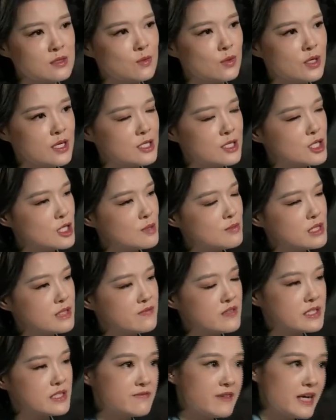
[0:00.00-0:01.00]
In terms of
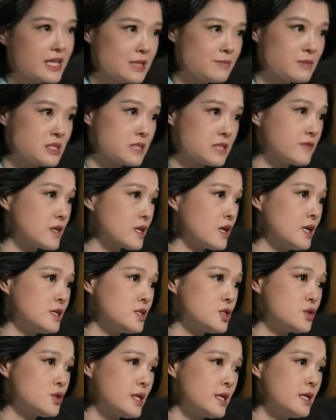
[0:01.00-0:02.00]
the developments of the
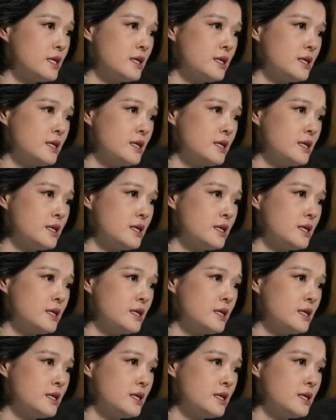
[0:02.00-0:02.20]
country,